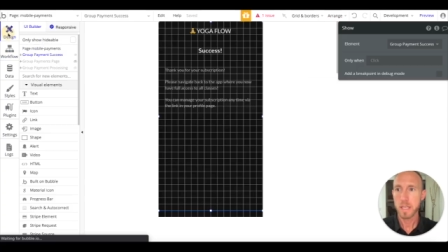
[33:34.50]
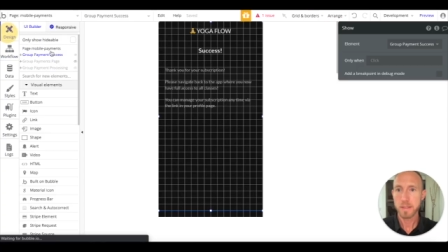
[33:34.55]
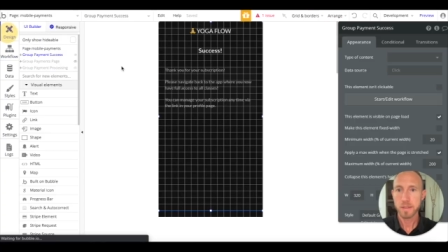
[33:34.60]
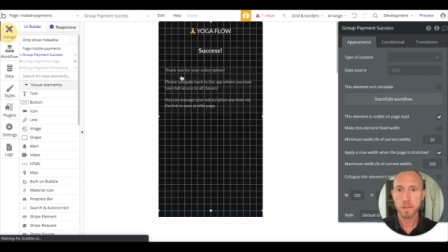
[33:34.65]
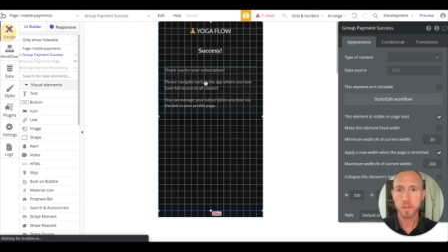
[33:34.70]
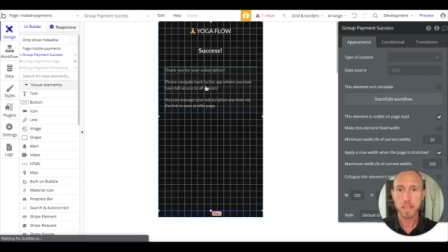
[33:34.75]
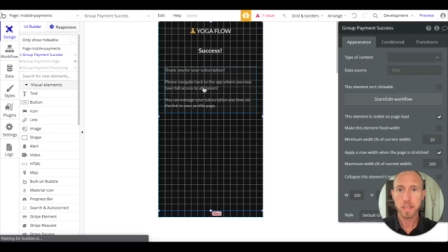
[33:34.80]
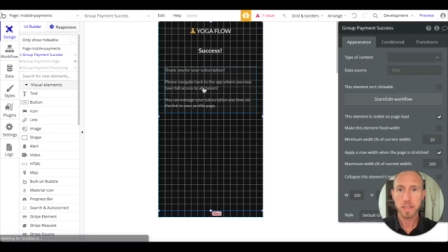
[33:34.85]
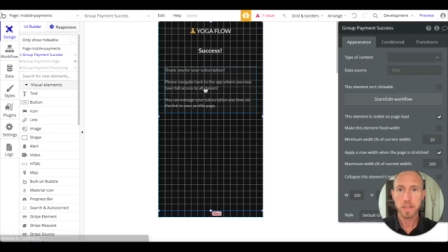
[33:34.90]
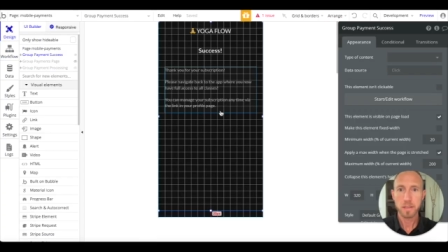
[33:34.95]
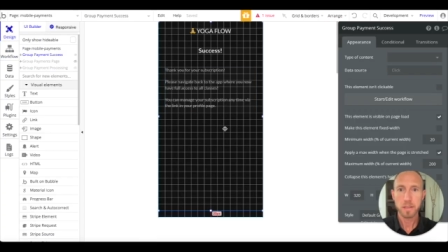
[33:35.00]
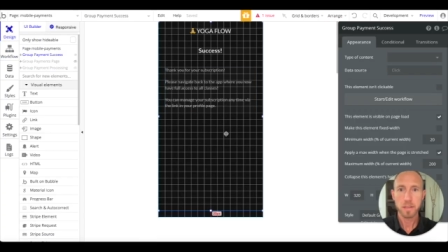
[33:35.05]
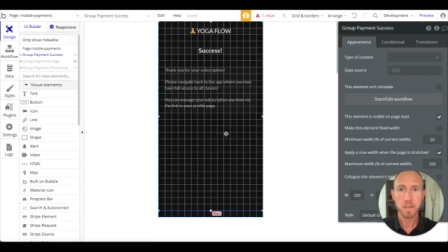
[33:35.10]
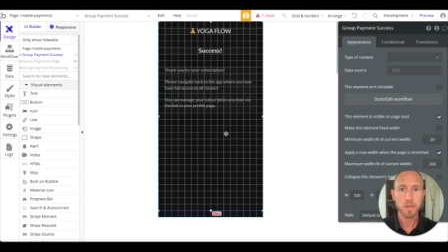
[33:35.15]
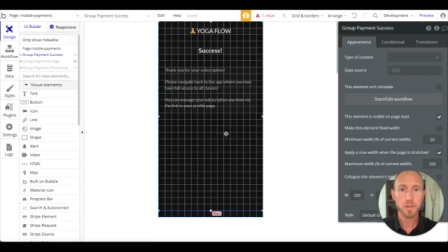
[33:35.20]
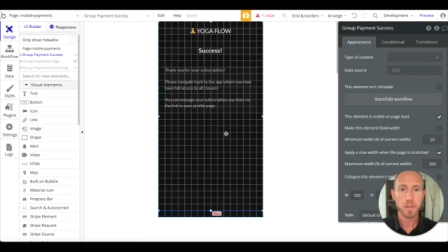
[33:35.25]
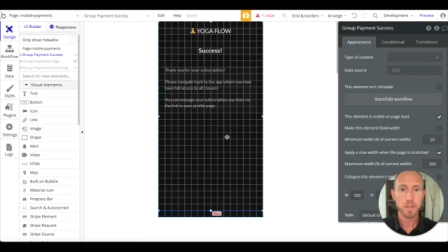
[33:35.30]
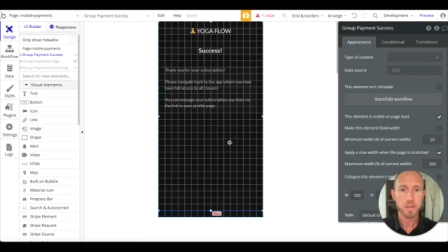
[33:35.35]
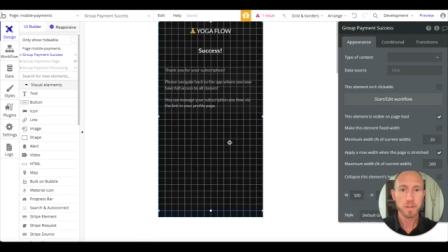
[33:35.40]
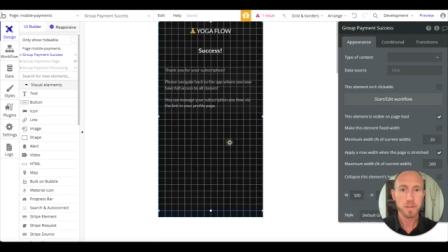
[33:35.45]
a great thing to
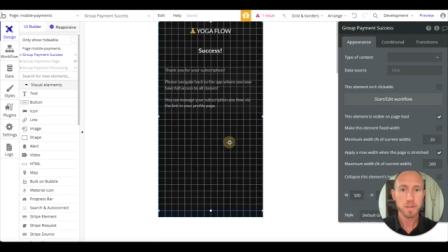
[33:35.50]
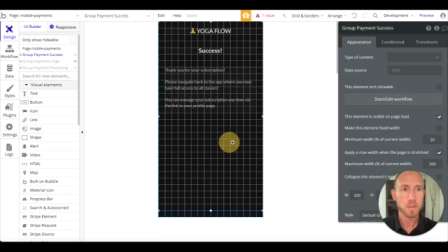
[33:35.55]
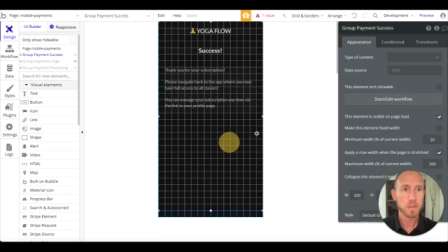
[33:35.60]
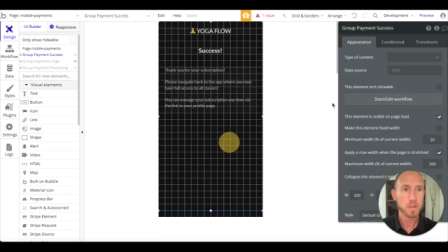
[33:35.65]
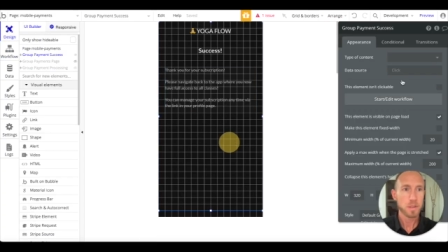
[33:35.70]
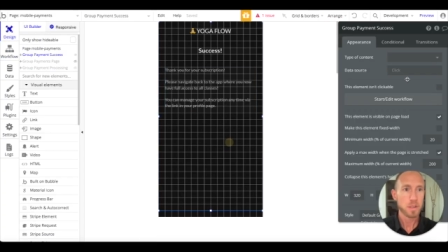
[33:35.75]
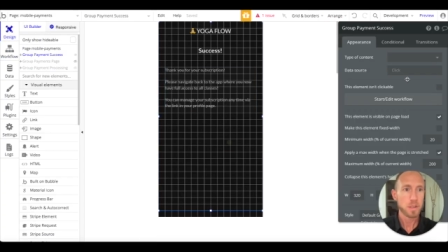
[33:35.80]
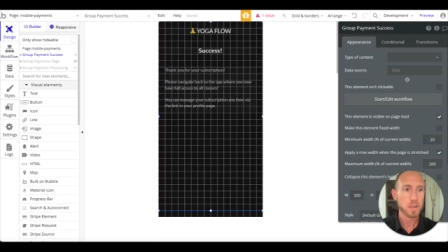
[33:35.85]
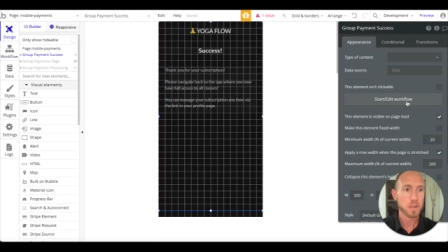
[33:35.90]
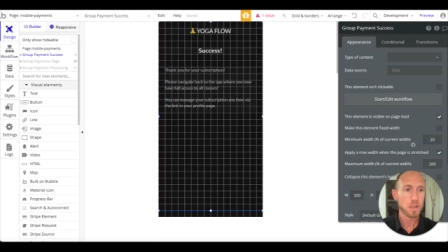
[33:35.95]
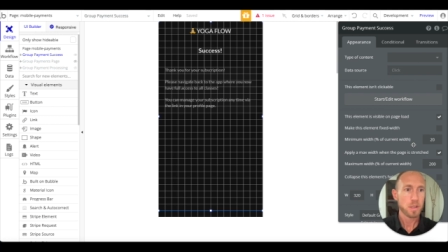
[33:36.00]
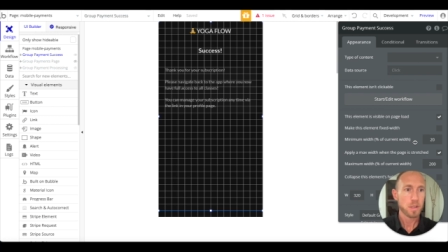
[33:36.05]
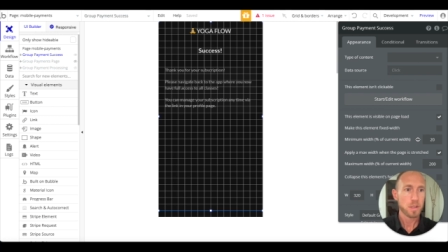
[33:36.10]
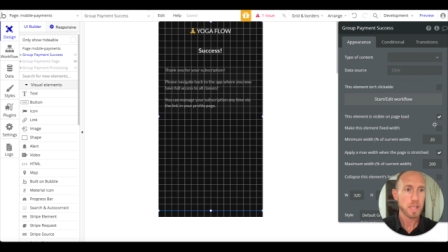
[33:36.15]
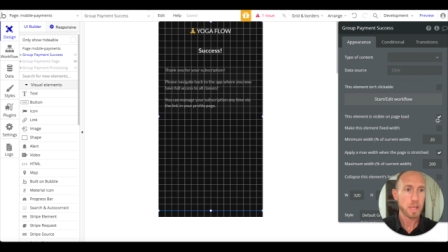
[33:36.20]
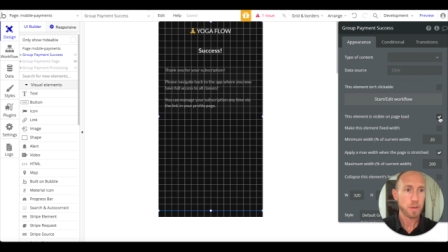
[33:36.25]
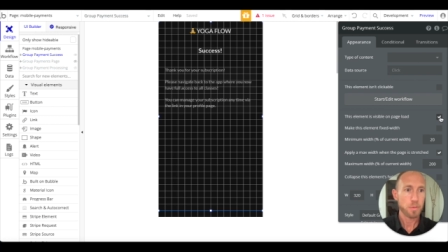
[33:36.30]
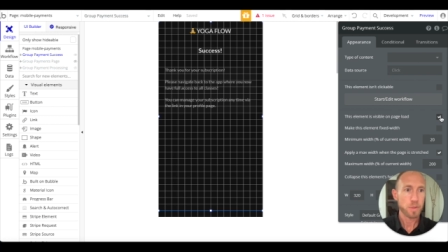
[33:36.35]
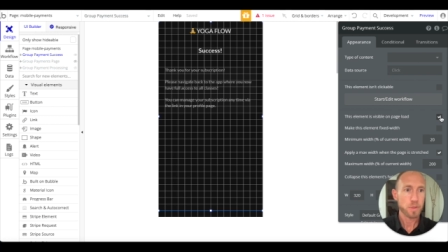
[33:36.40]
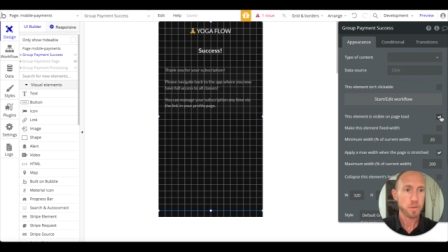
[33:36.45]
notice
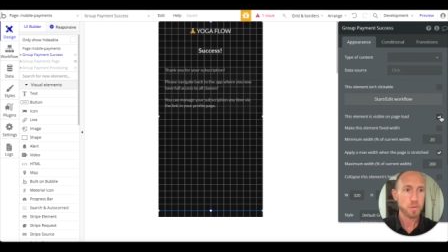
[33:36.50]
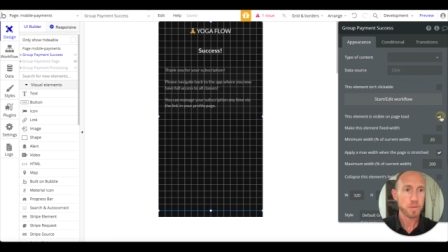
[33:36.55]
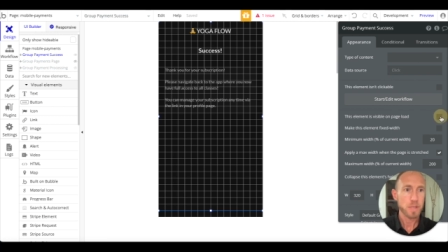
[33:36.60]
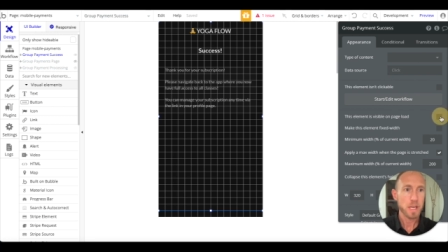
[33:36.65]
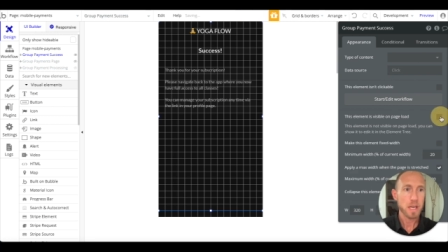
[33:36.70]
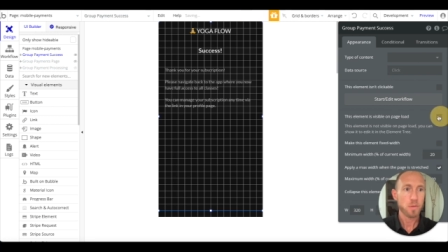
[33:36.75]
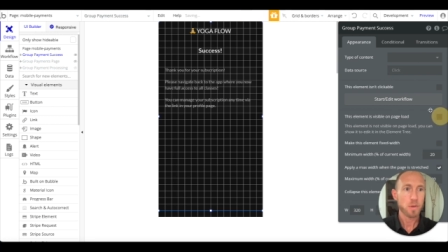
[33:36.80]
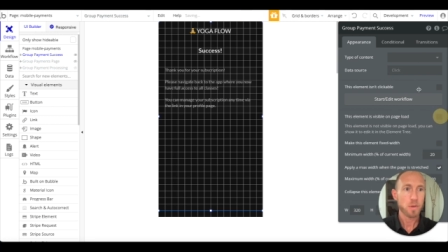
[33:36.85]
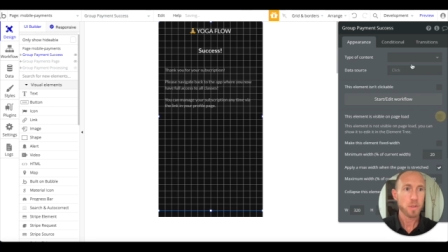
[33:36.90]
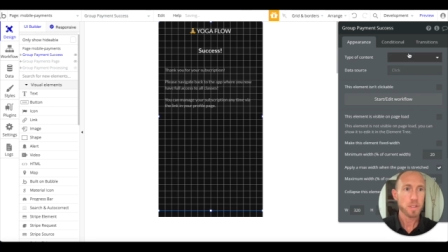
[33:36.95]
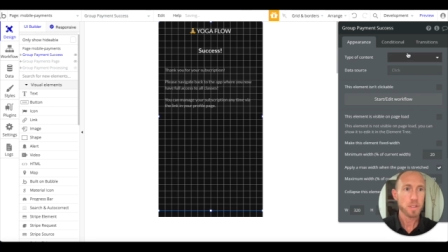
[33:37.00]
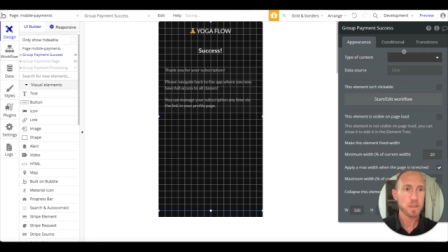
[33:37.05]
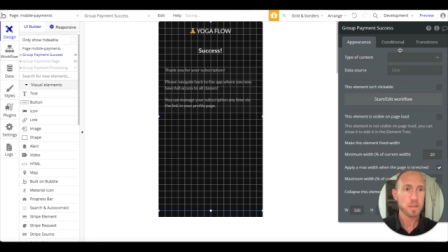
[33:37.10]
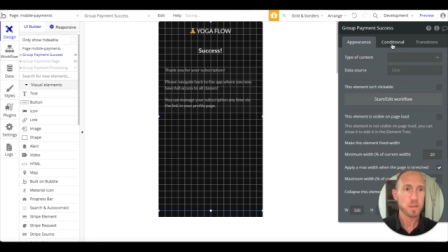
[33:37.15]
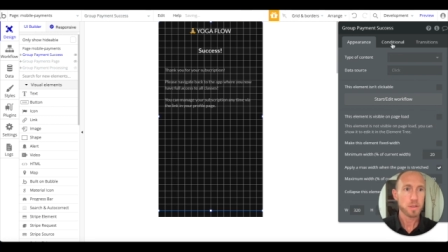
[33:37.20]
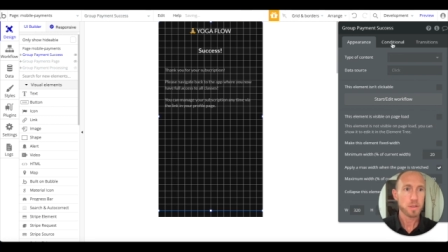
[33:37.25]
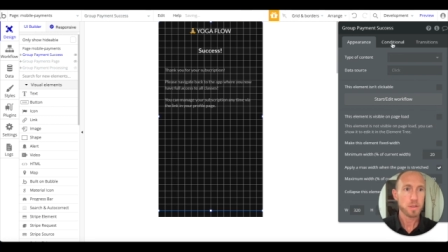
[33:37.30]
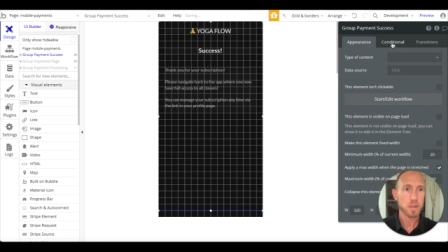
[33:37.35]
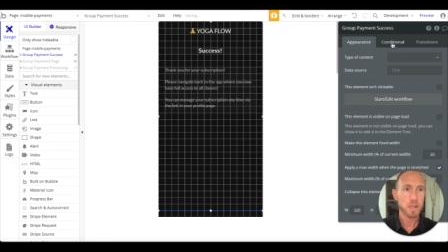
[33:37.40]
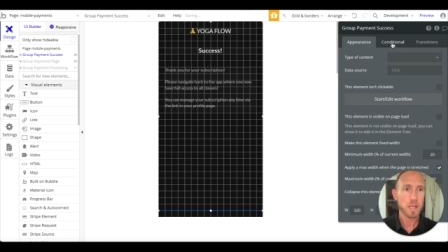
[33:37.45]
that we do not want this
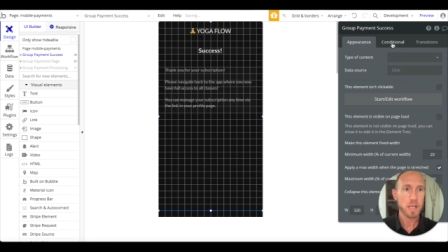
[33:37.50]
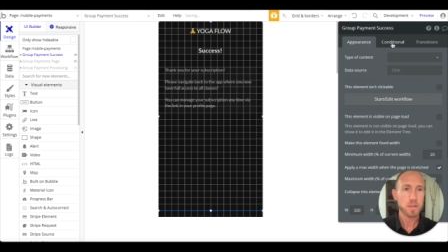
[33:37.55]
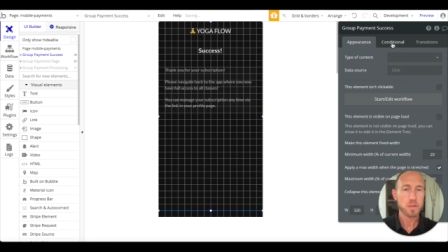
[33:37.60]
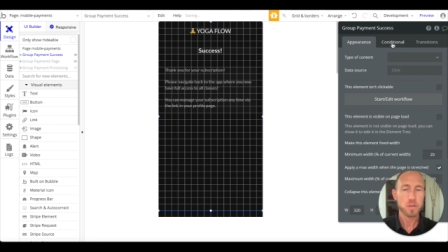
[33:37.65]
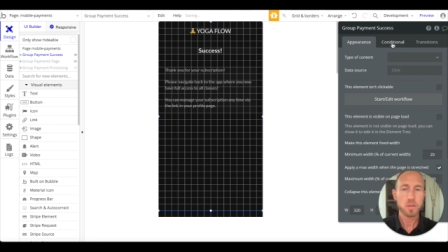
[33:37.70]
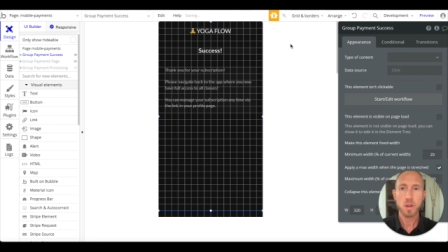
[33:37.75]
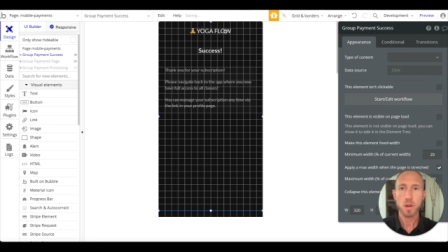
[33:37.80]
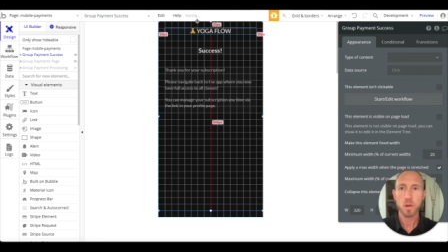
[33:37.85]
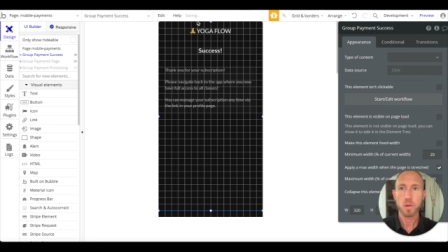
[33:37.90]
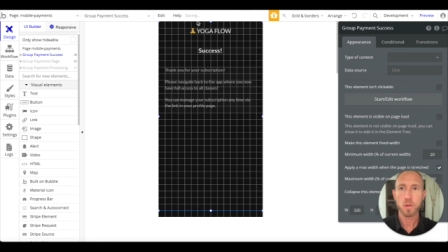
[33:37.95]
to show